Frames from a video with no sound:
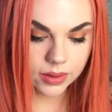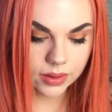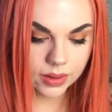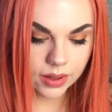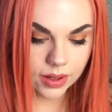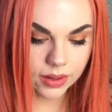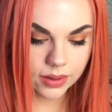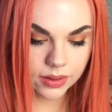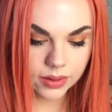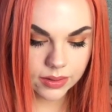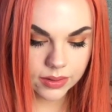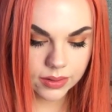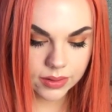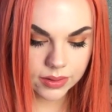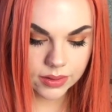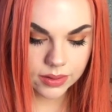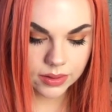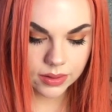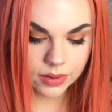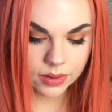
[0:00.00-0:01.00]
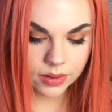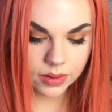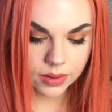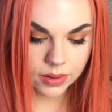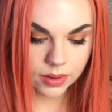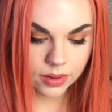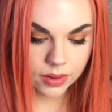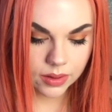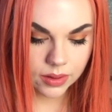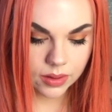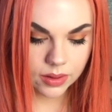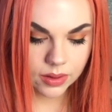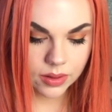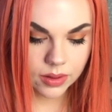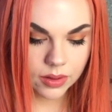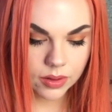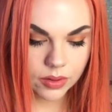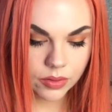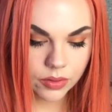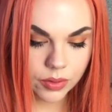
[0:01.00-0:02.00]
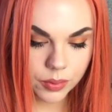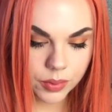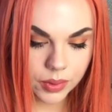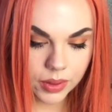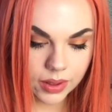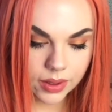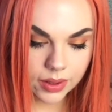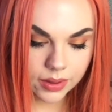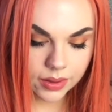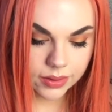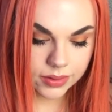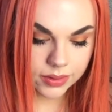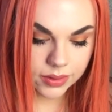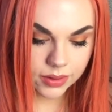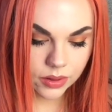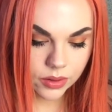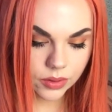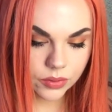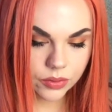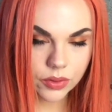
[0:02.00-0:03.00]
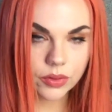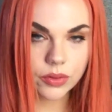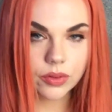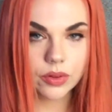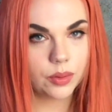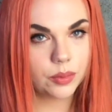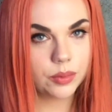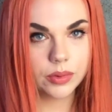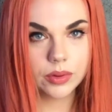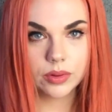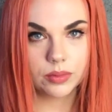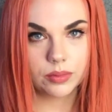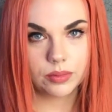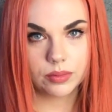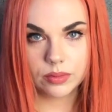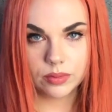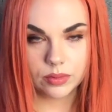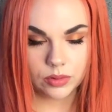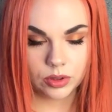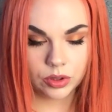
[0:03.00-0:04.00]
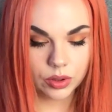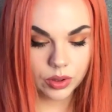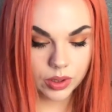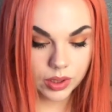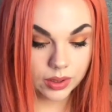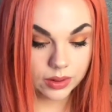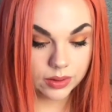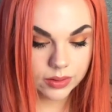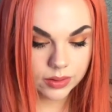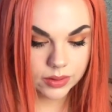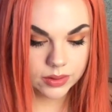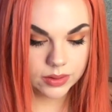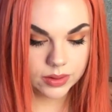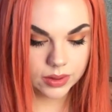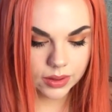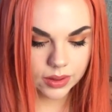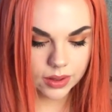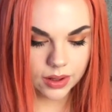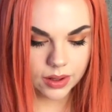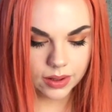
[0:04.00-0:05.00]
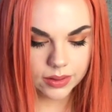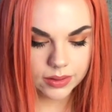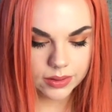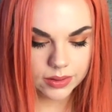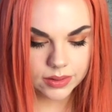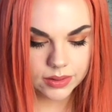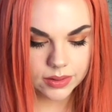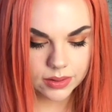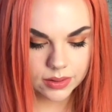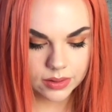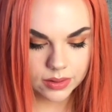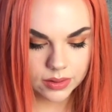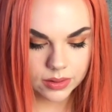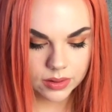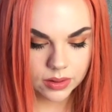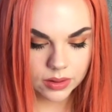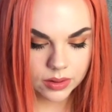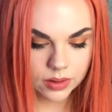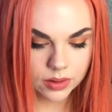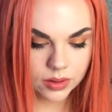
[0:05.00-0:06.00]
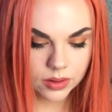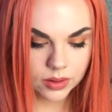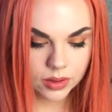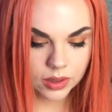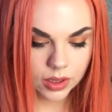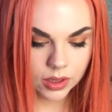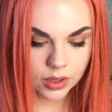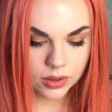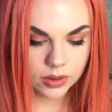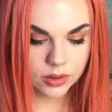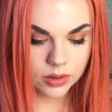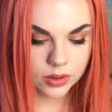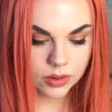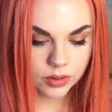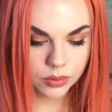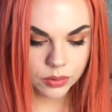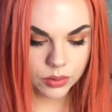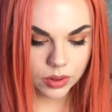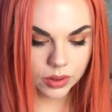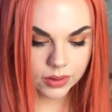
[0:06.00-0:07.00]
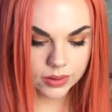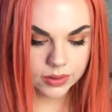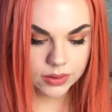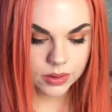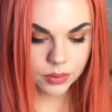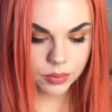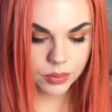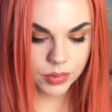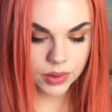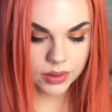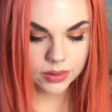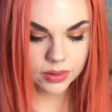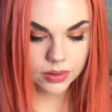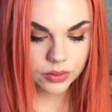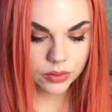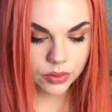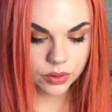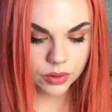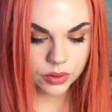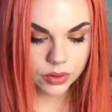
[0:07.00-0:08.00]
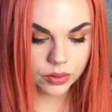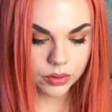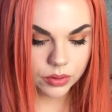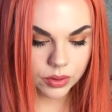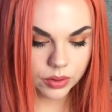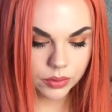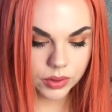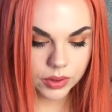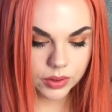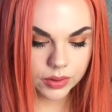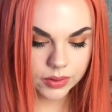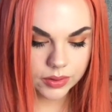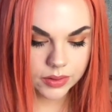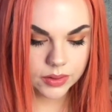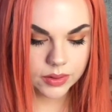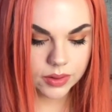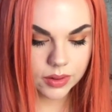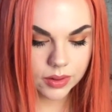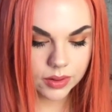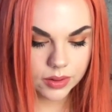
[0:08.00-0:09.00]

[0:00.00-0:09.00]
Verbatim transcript: guidance from your higher self or from your angels and guides. What is the message for Aquarius?